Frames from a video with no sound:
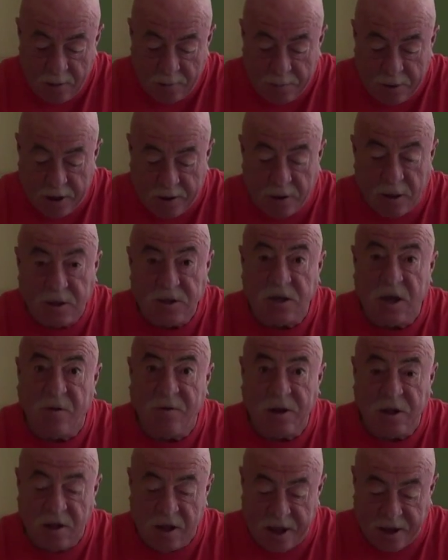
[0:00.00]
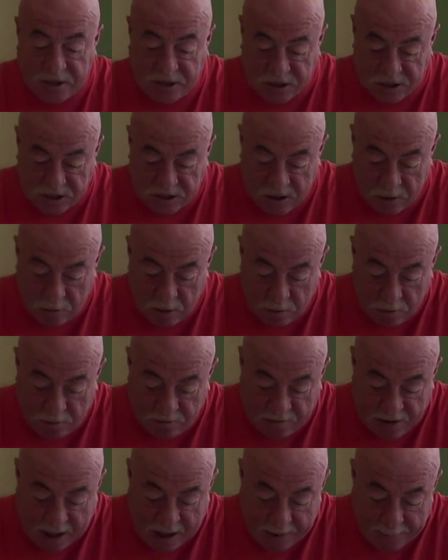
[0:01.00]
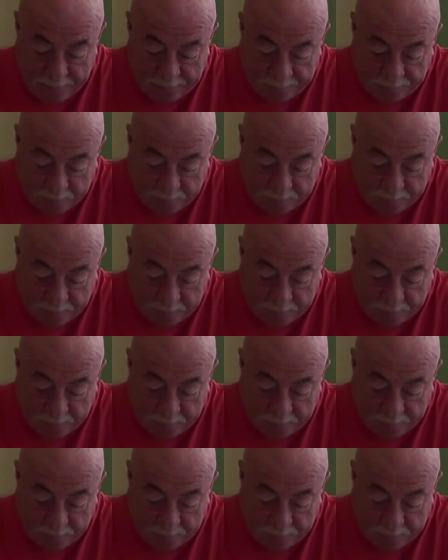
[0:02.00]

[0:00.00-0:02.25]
But let's give it a taste and see what we've got.